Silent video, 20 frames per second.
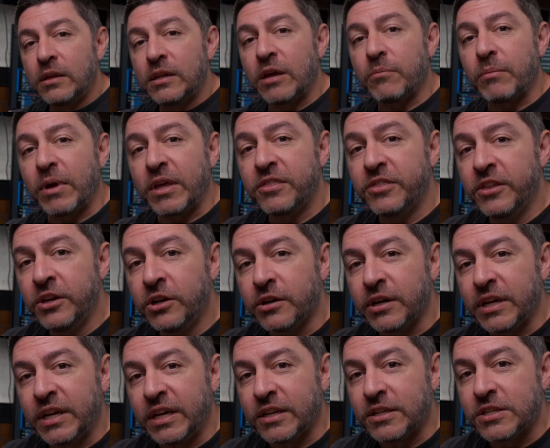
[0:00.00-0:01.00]
Now my
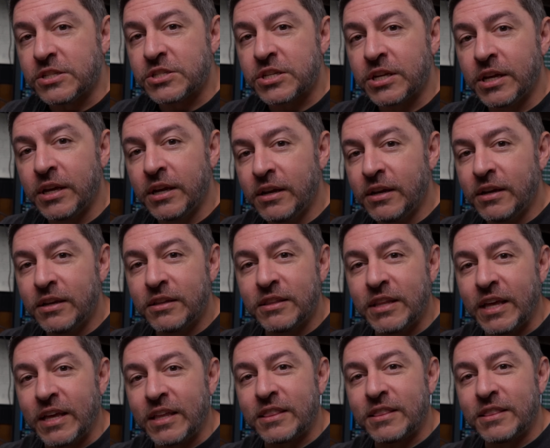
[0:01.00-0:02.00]
theory is
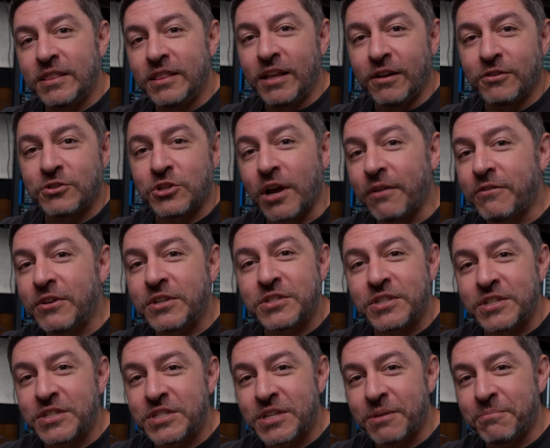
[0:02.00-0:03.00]
that there's
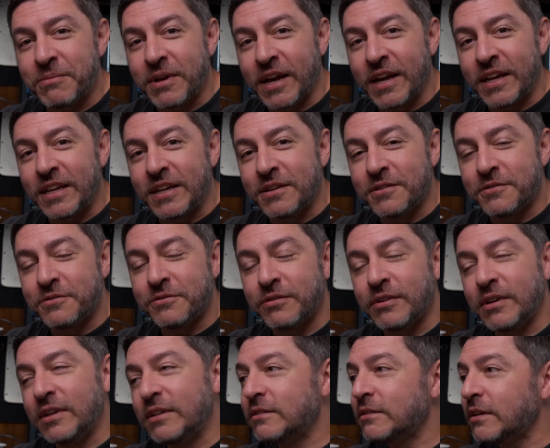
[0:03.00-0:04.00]
obviously some kind
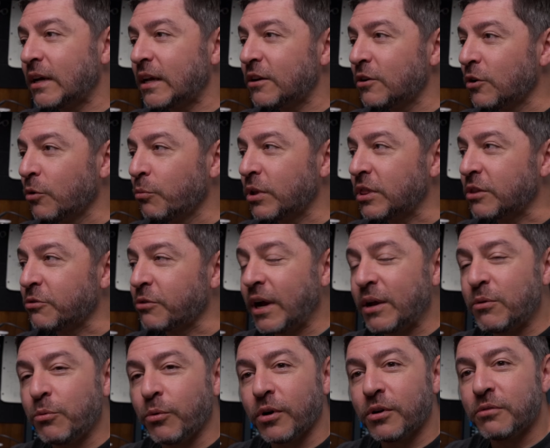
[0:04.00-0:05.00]
of, I don't know what the
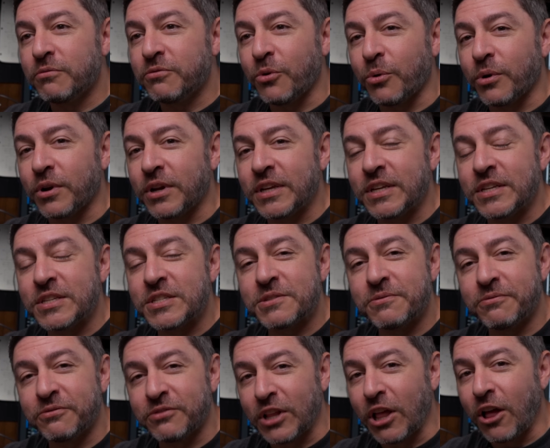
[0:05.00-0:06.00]
right word for it is,
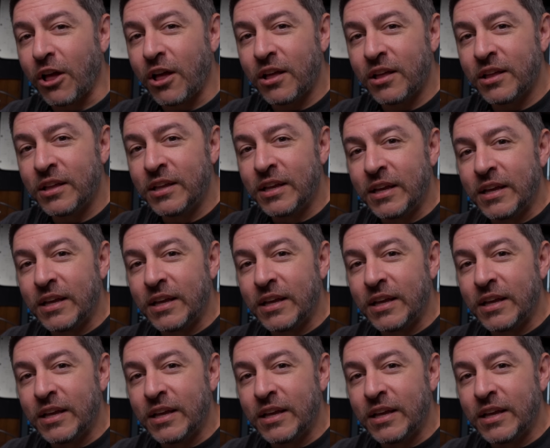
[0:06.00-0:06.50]
flaw?